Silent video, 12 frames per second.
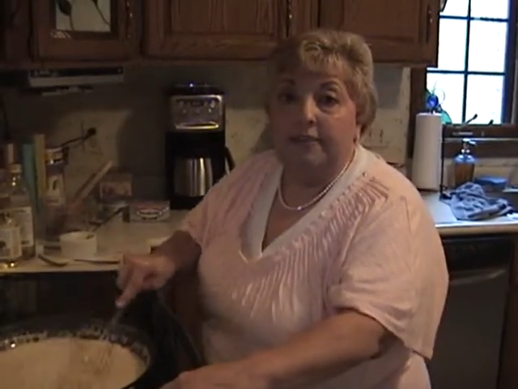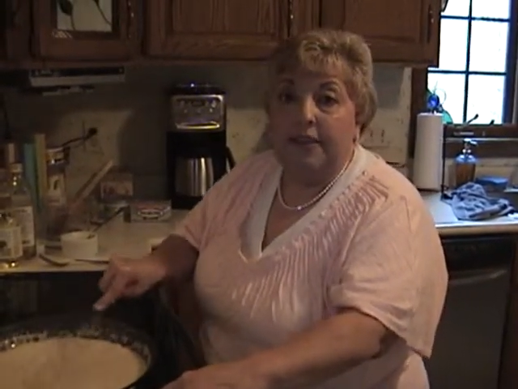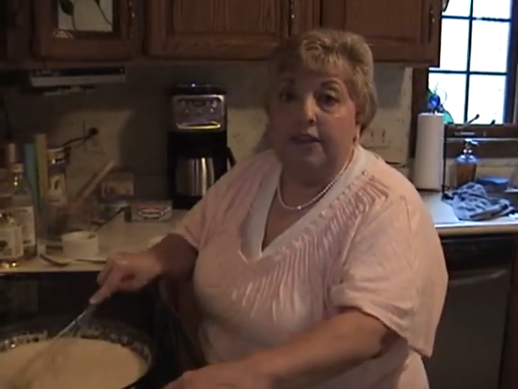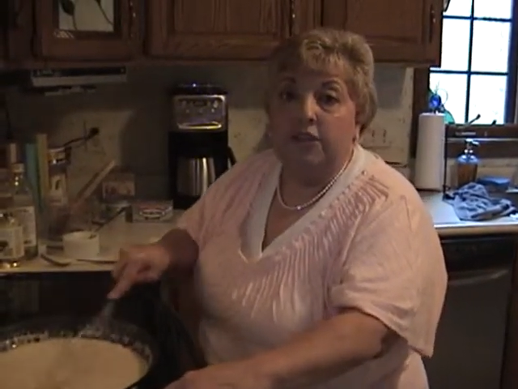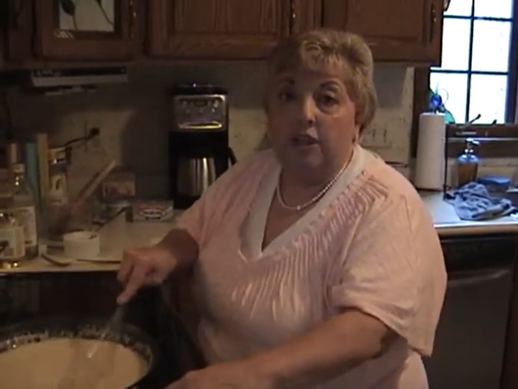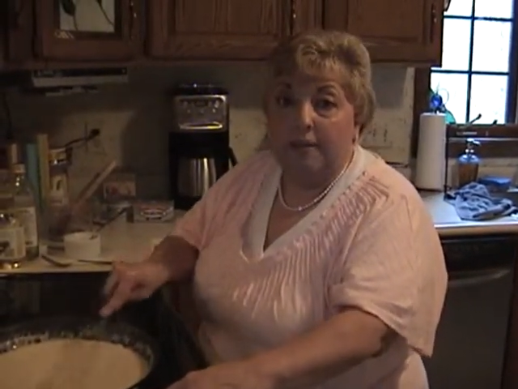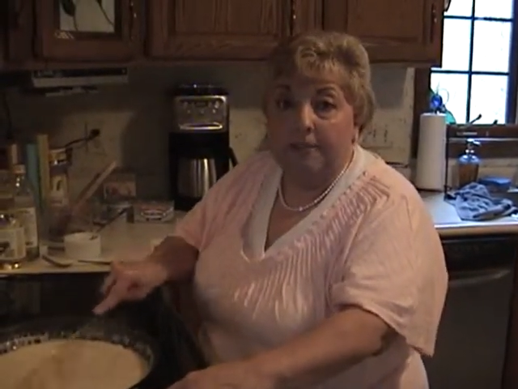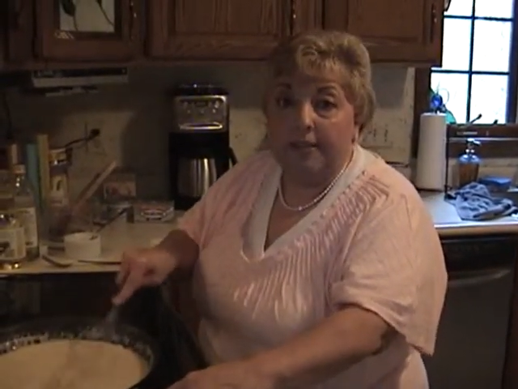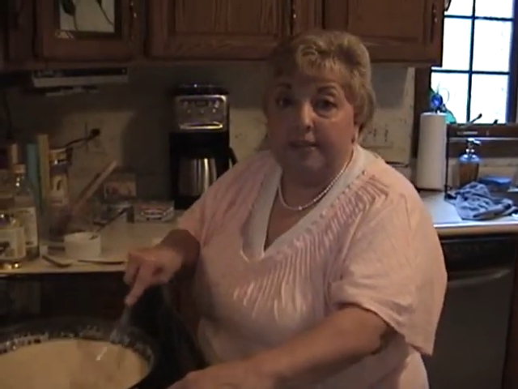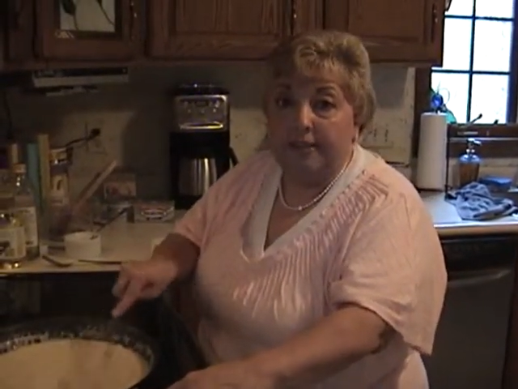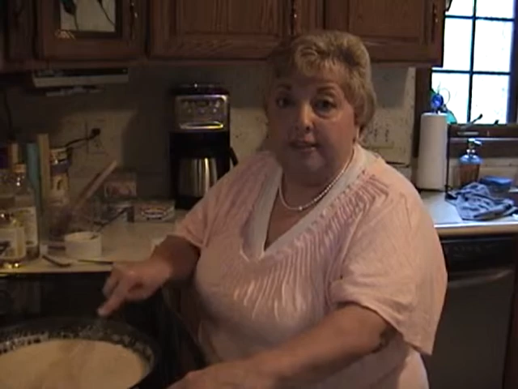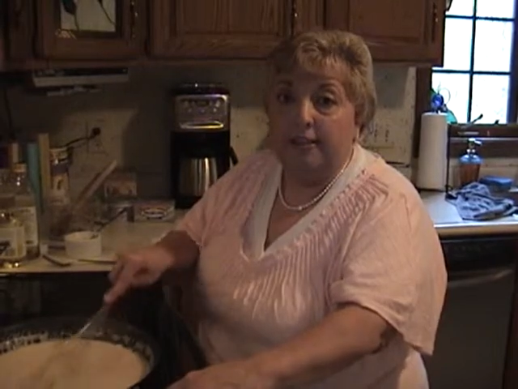finish up
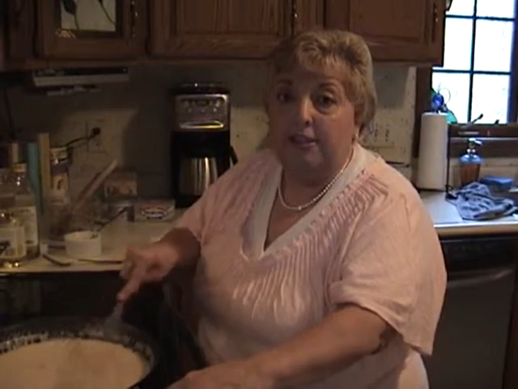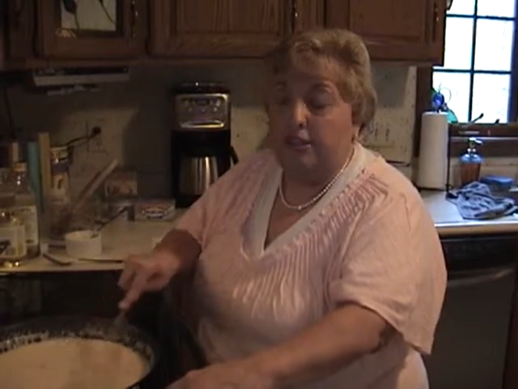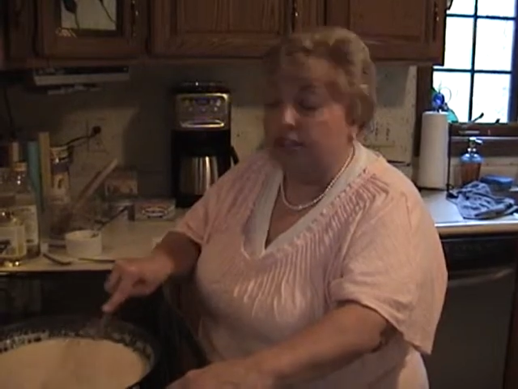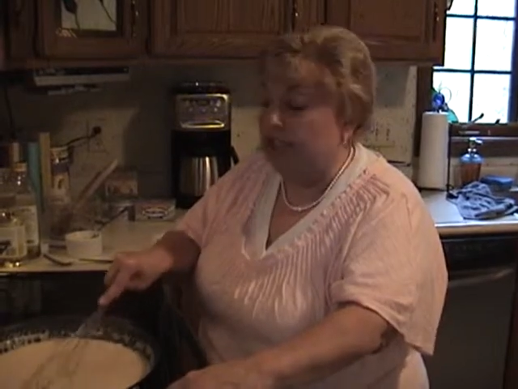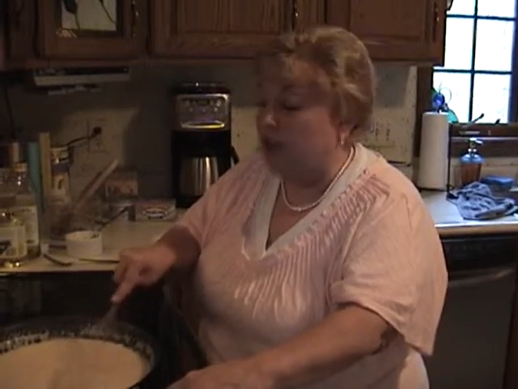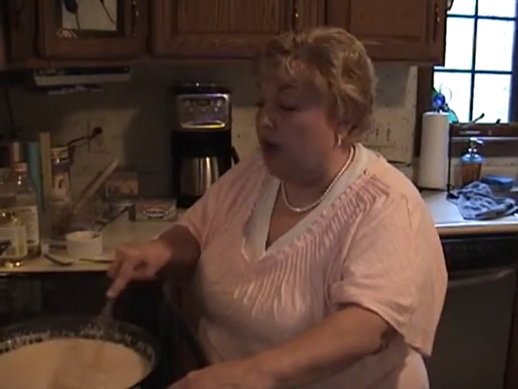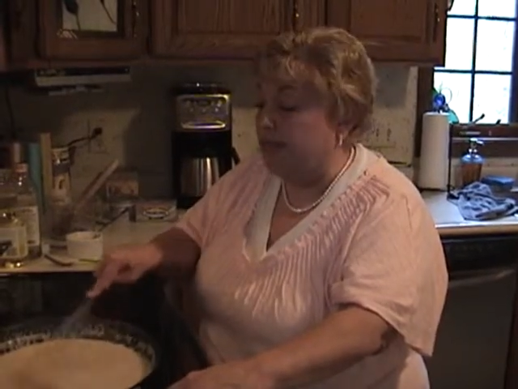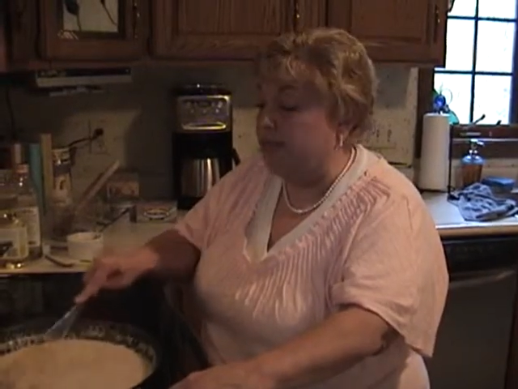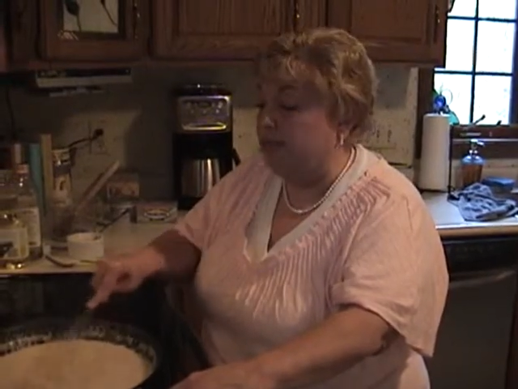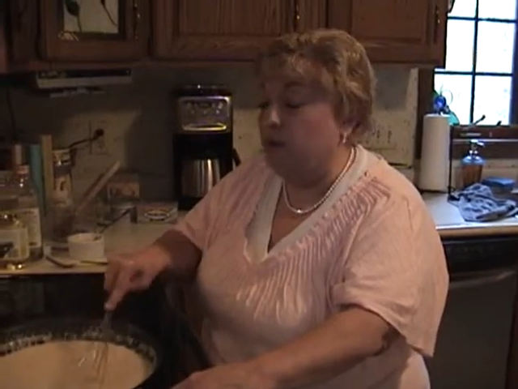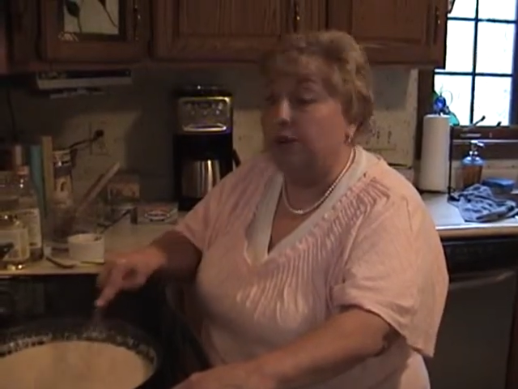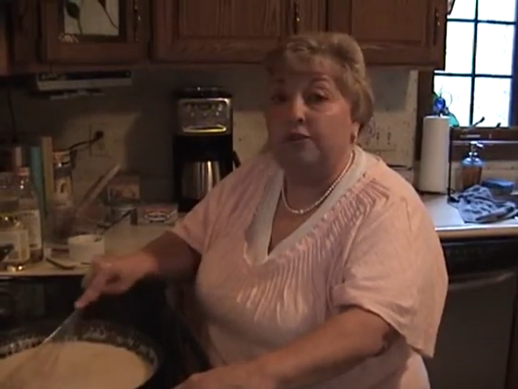this delicious
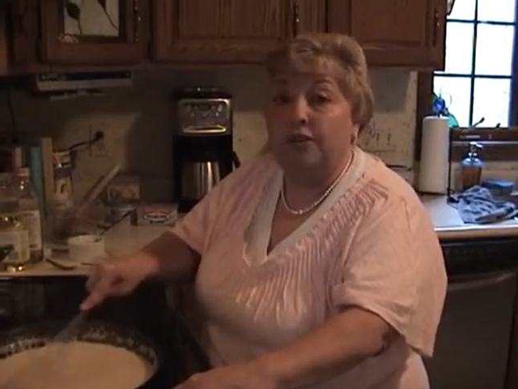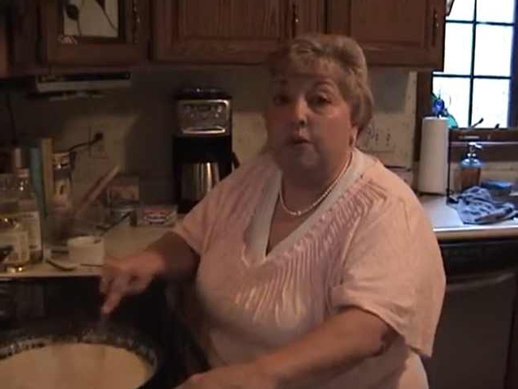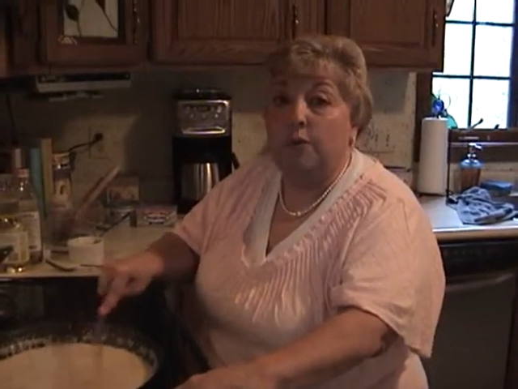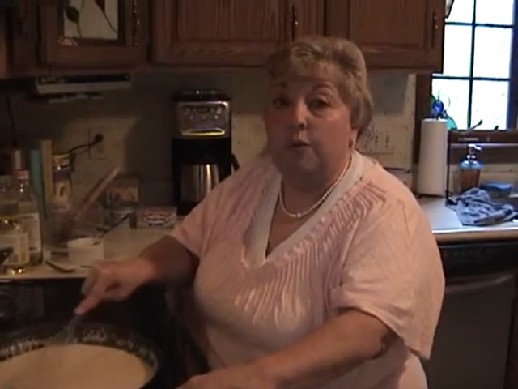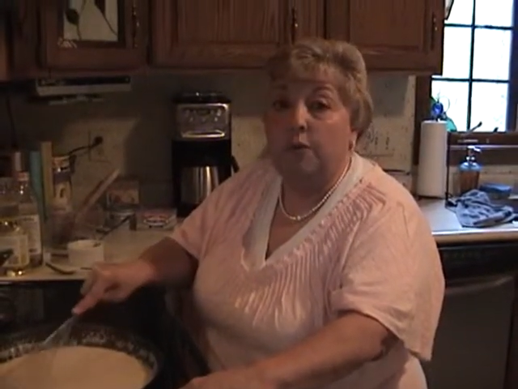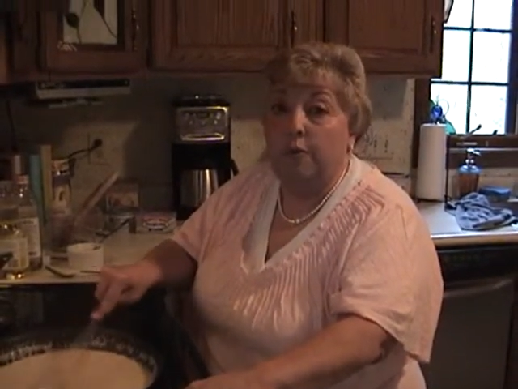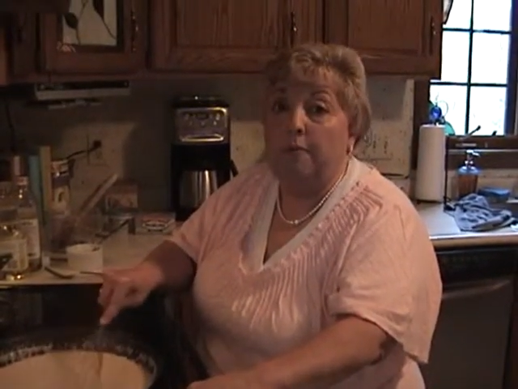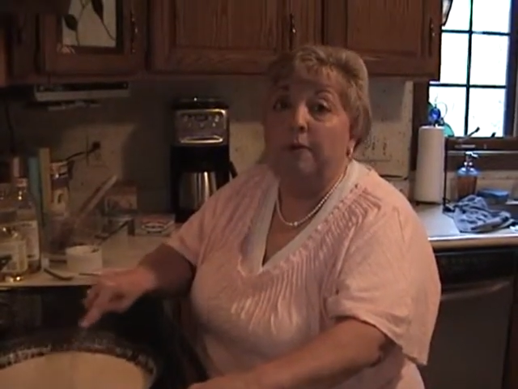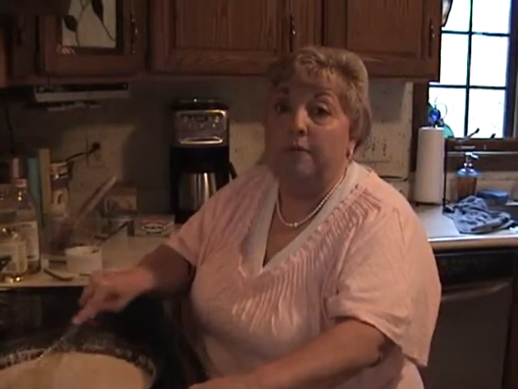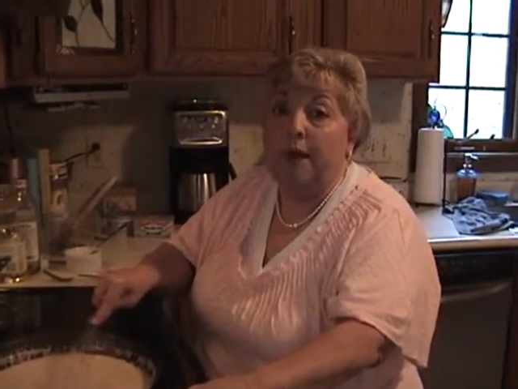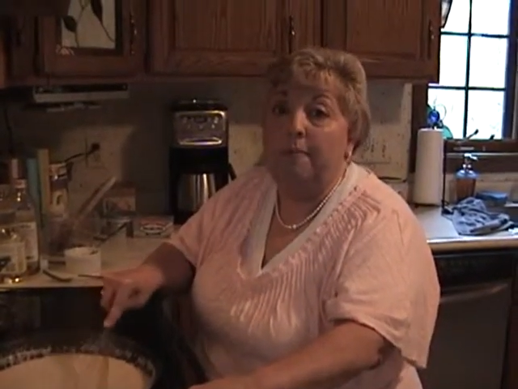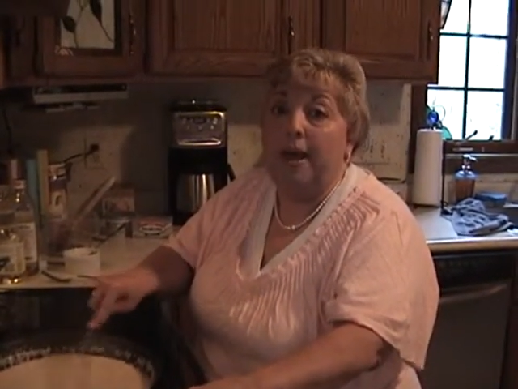sauce for you. So we'll
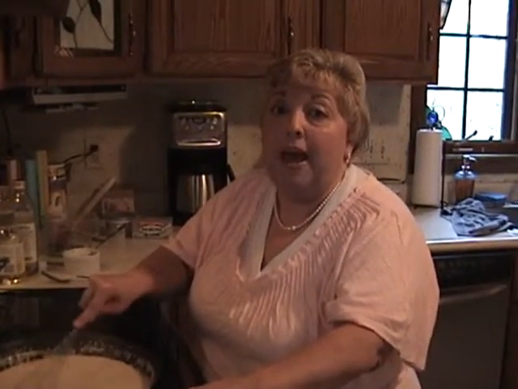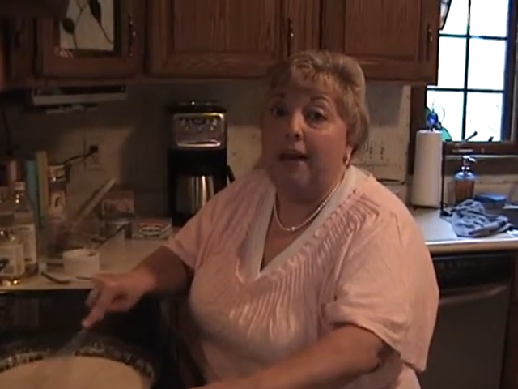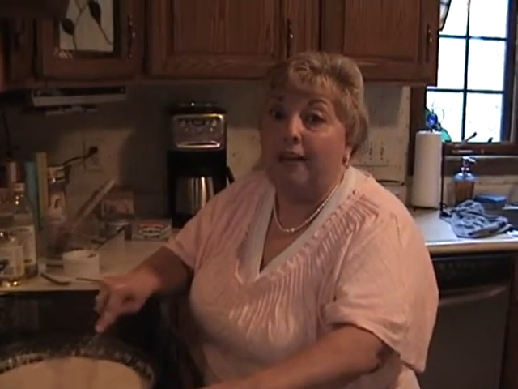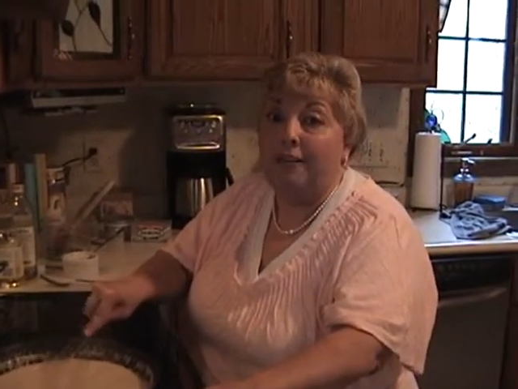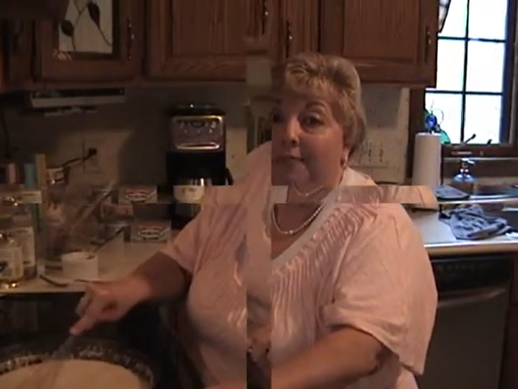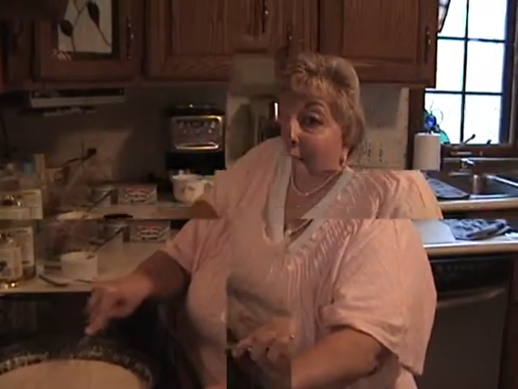be right back.